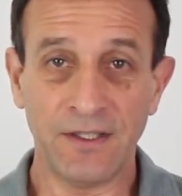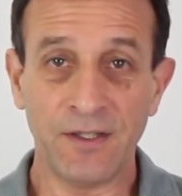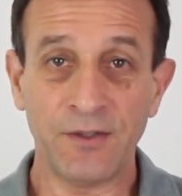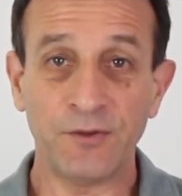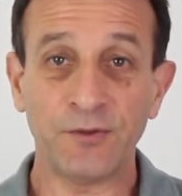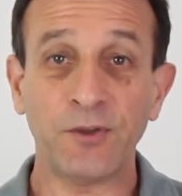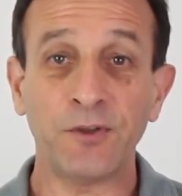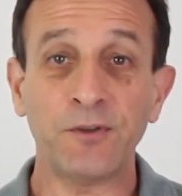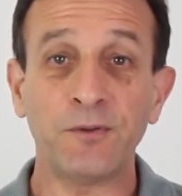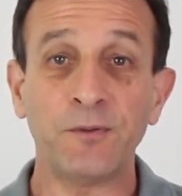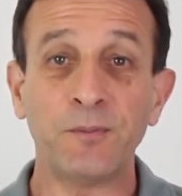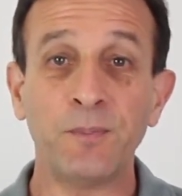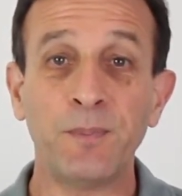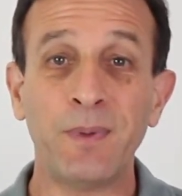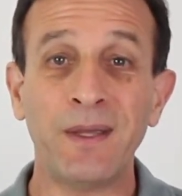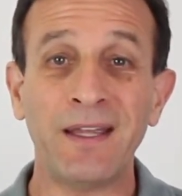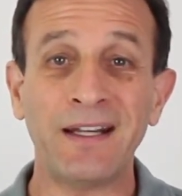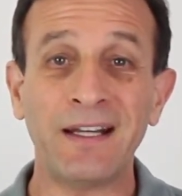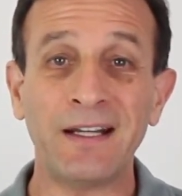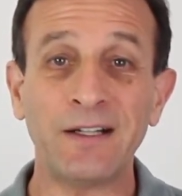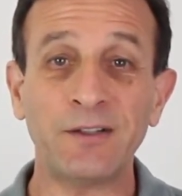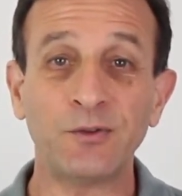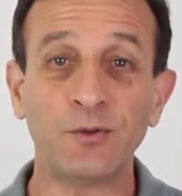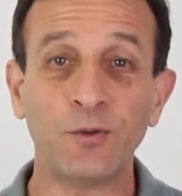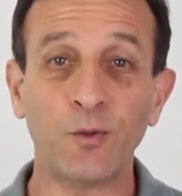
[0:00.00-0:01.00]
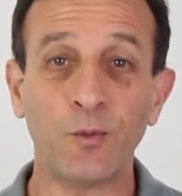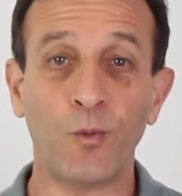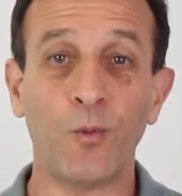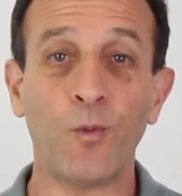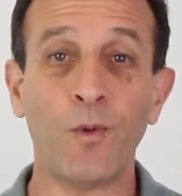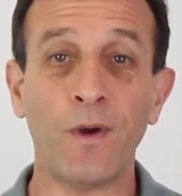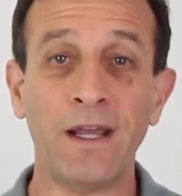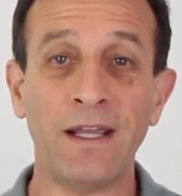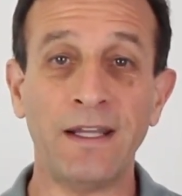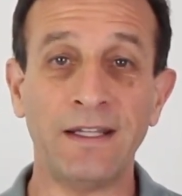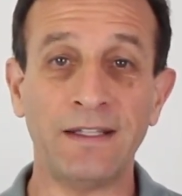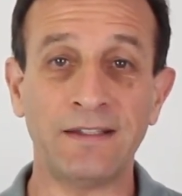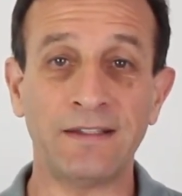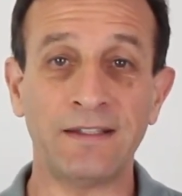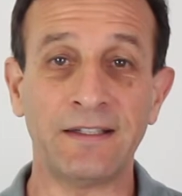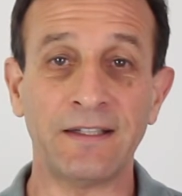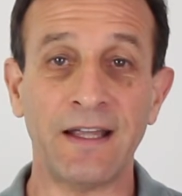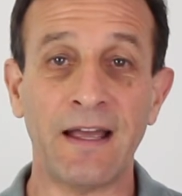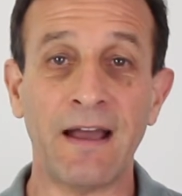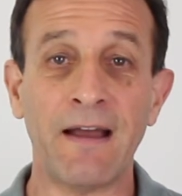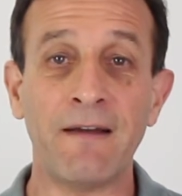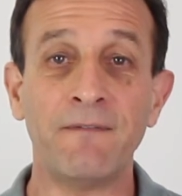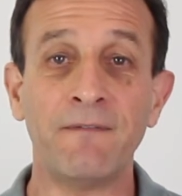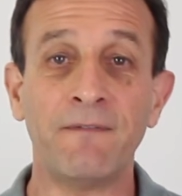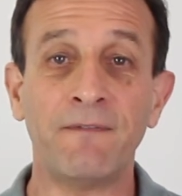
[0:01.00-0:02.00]
So it's better to wait
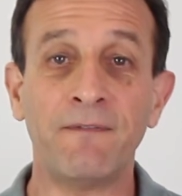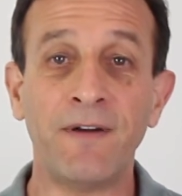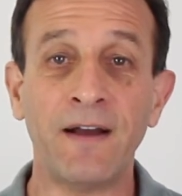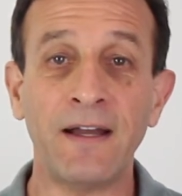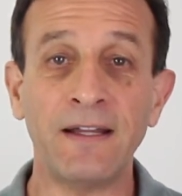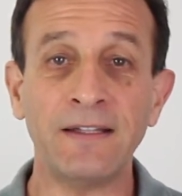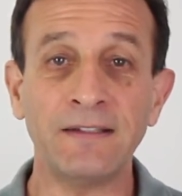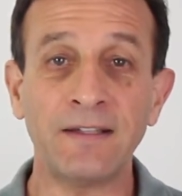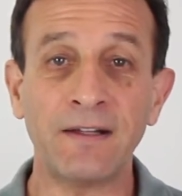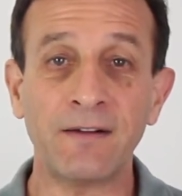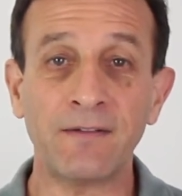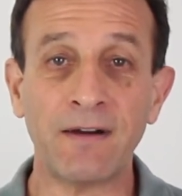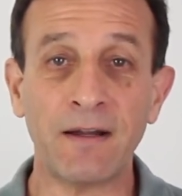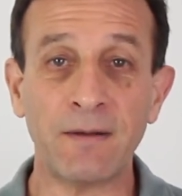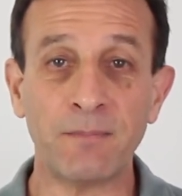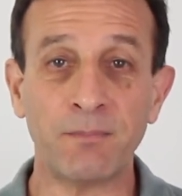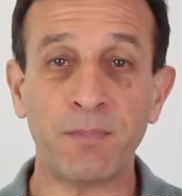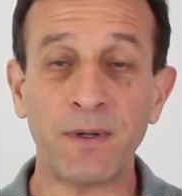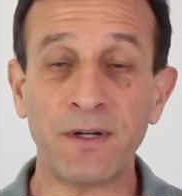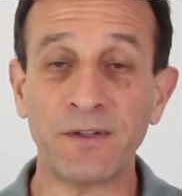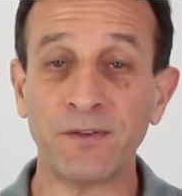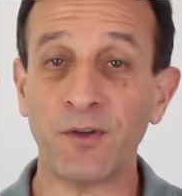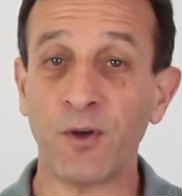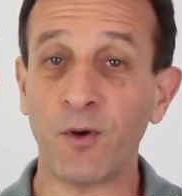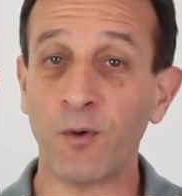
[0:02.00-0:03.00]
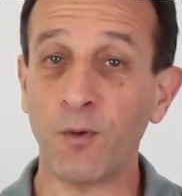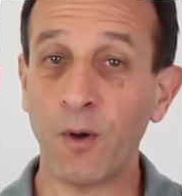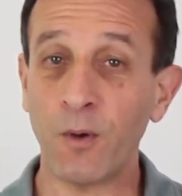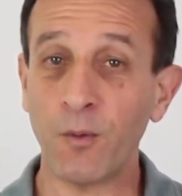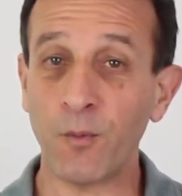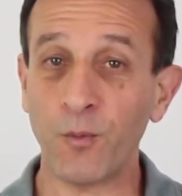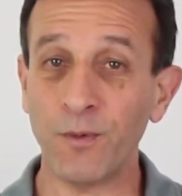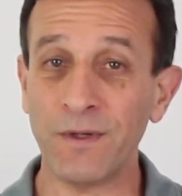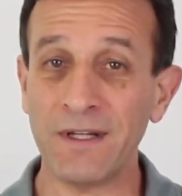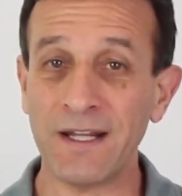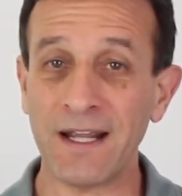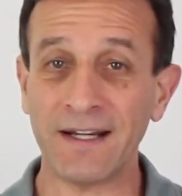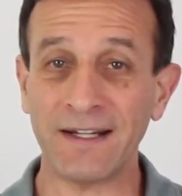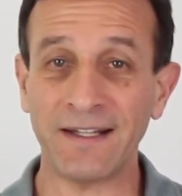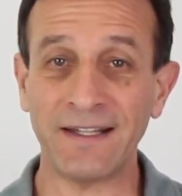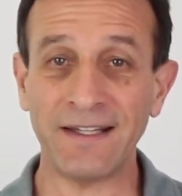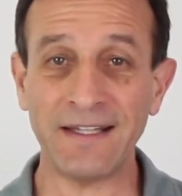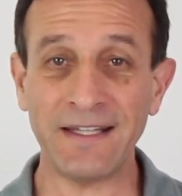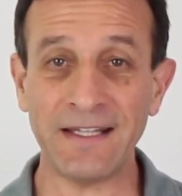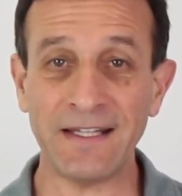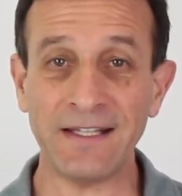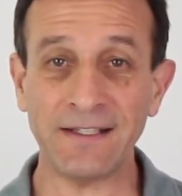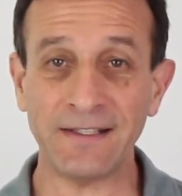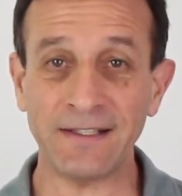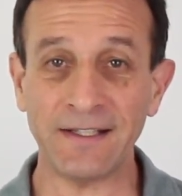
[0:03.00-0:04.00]
and find the right person when we are
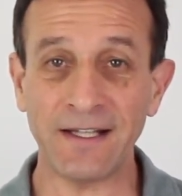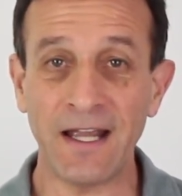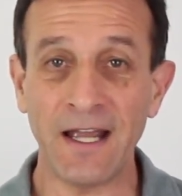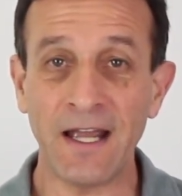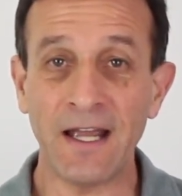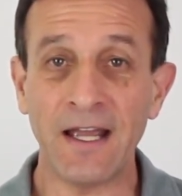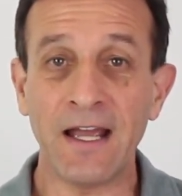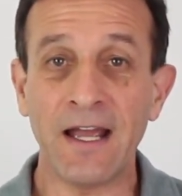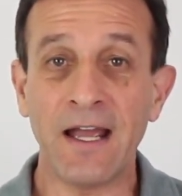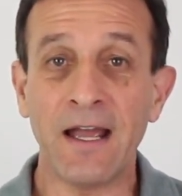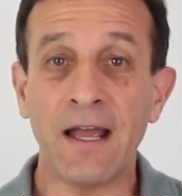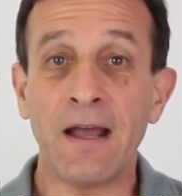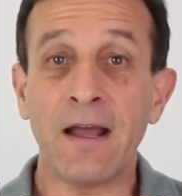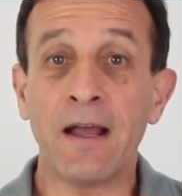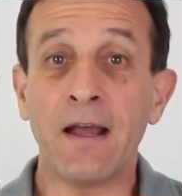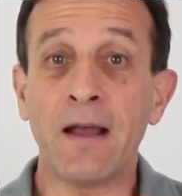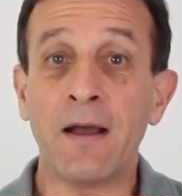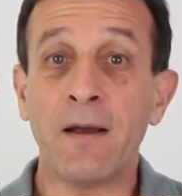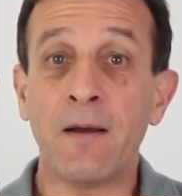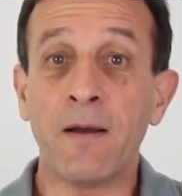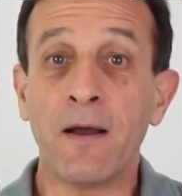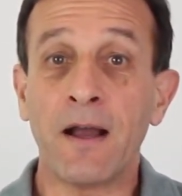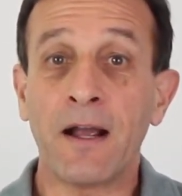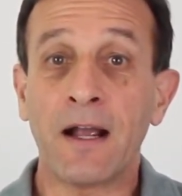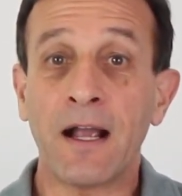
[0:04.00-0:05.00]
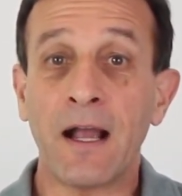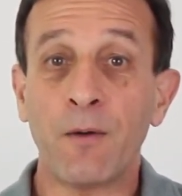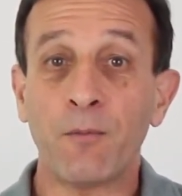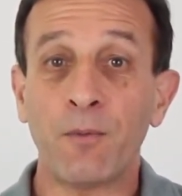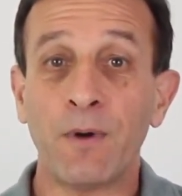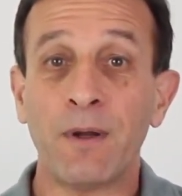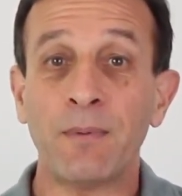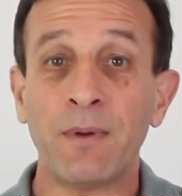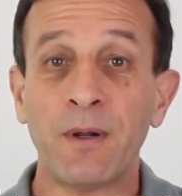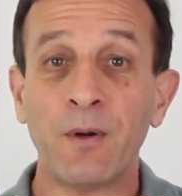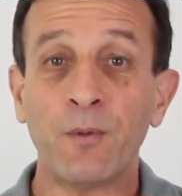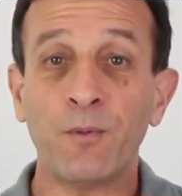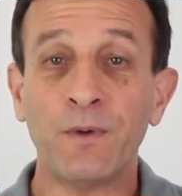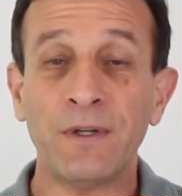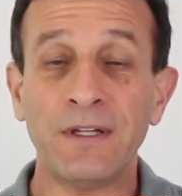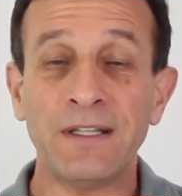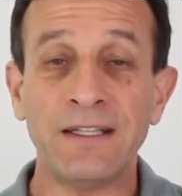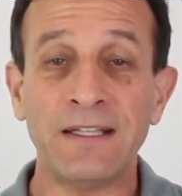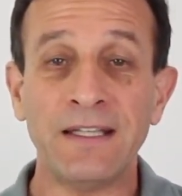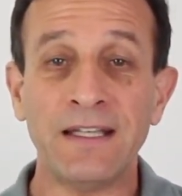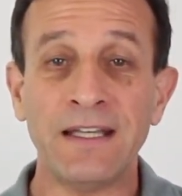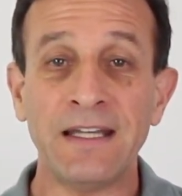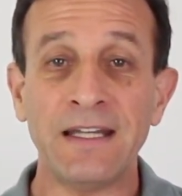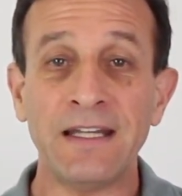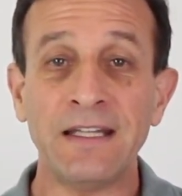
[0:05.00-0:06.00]
healed. However, we
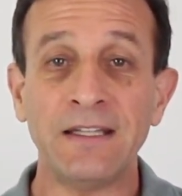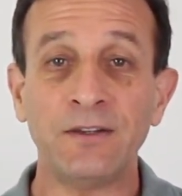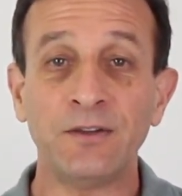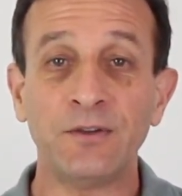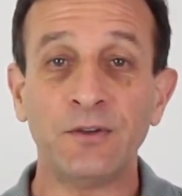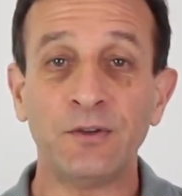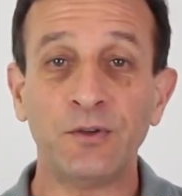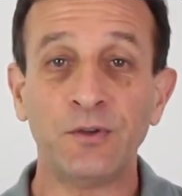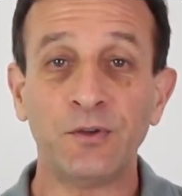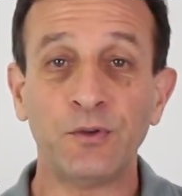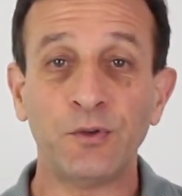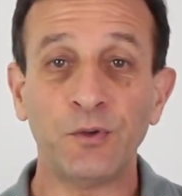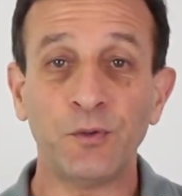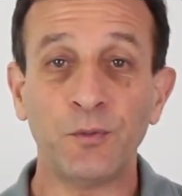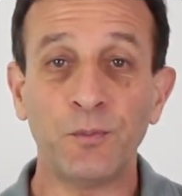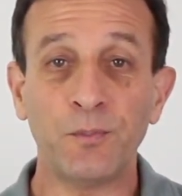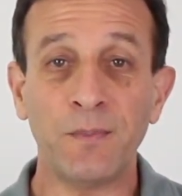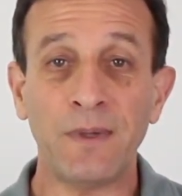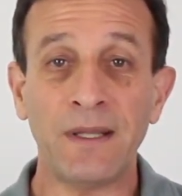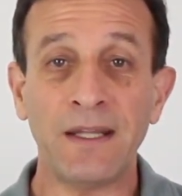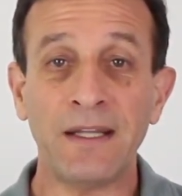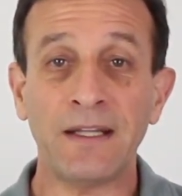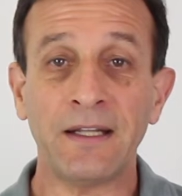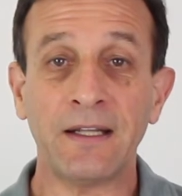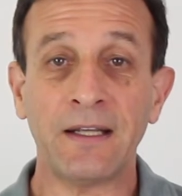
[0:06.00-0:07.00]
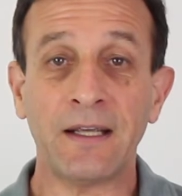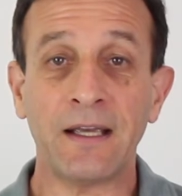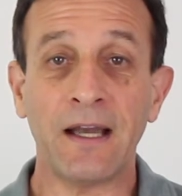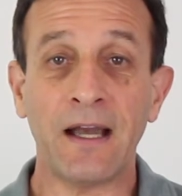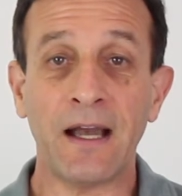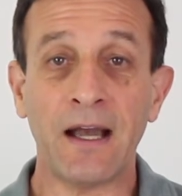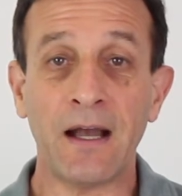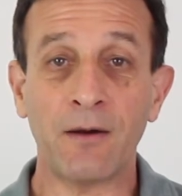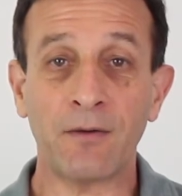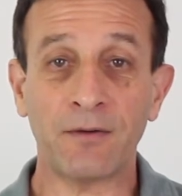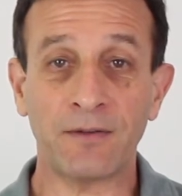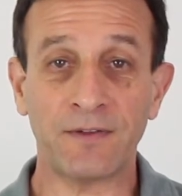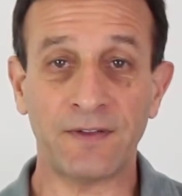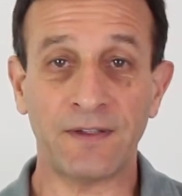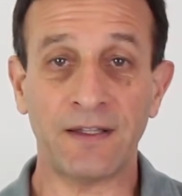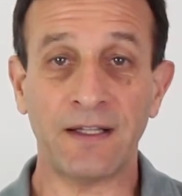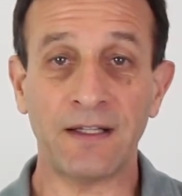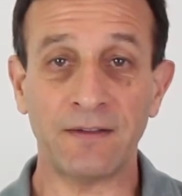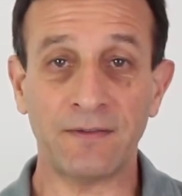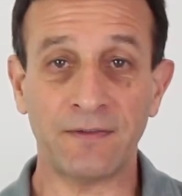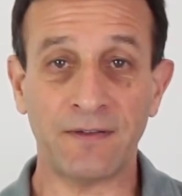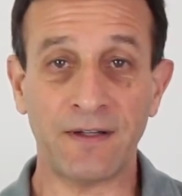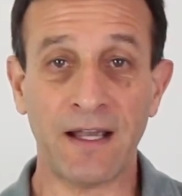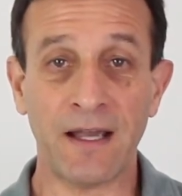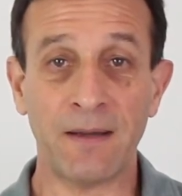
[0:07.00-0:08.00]
need to make
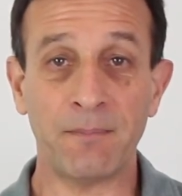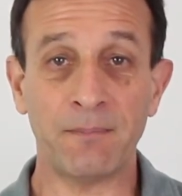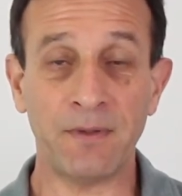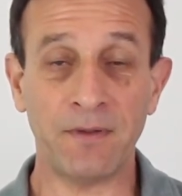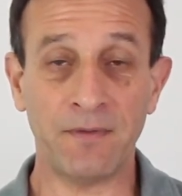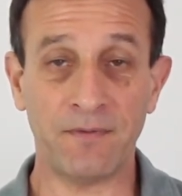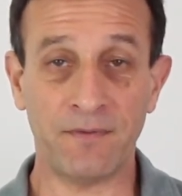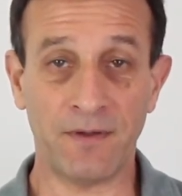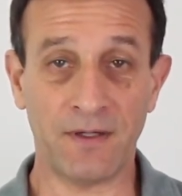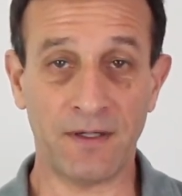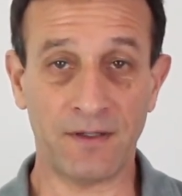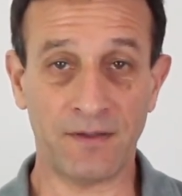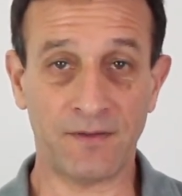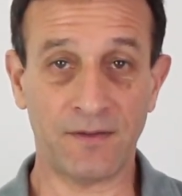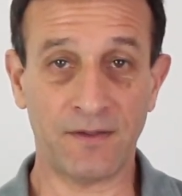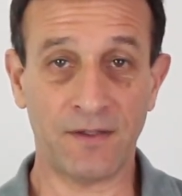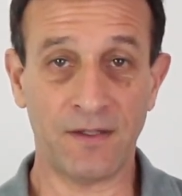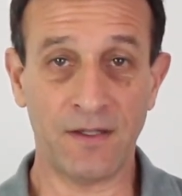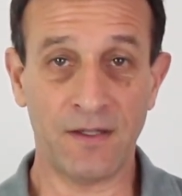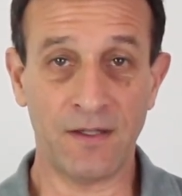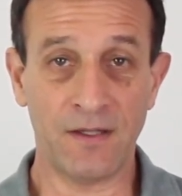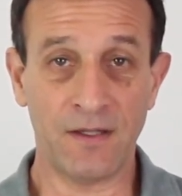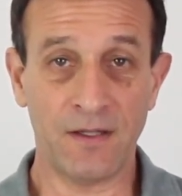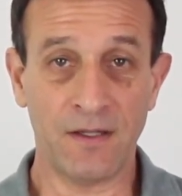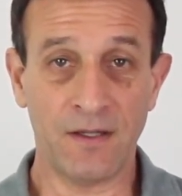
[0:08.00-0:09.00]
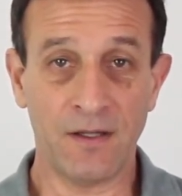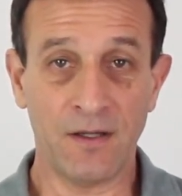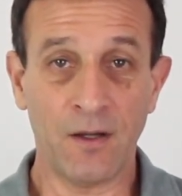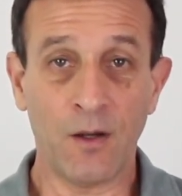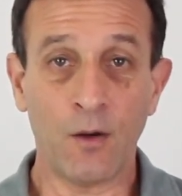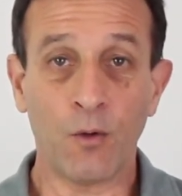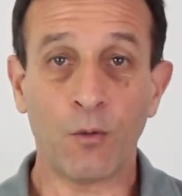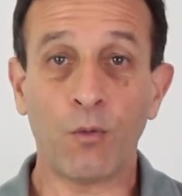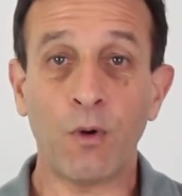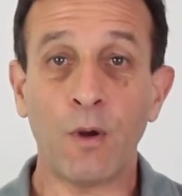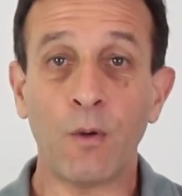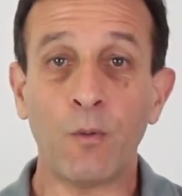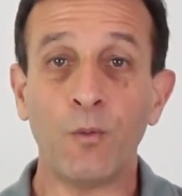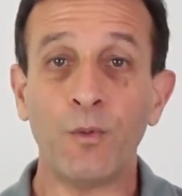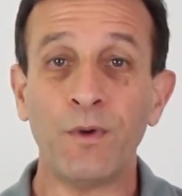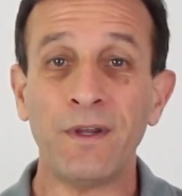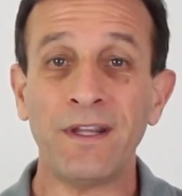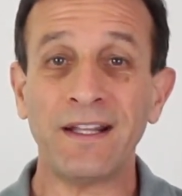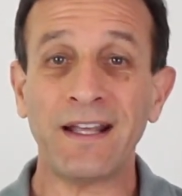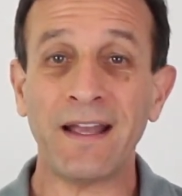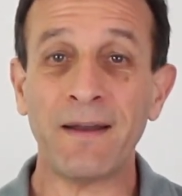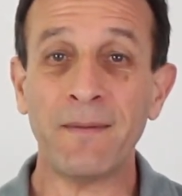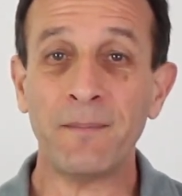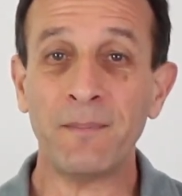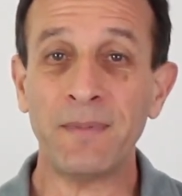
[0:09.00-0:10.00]
ourselves happy first. When we
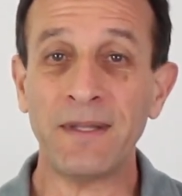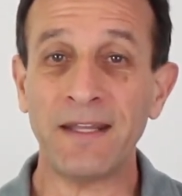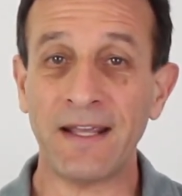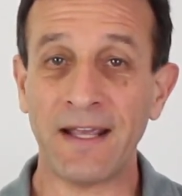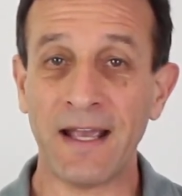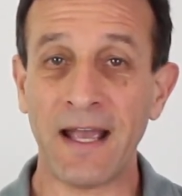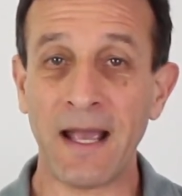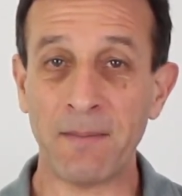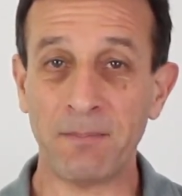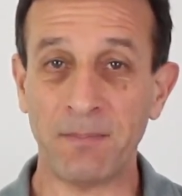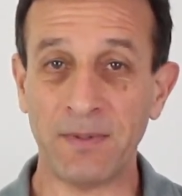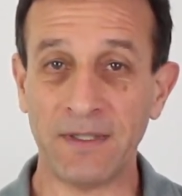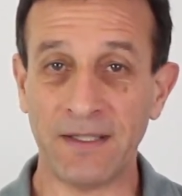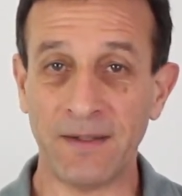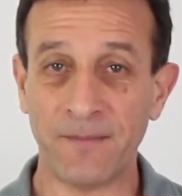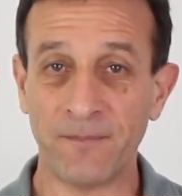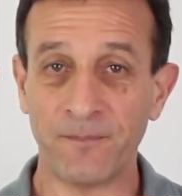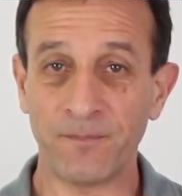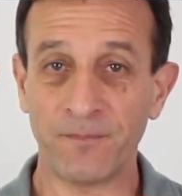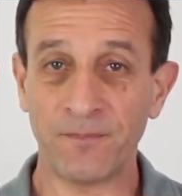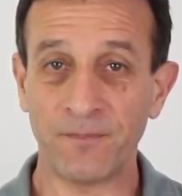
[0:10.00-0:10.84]
can be happy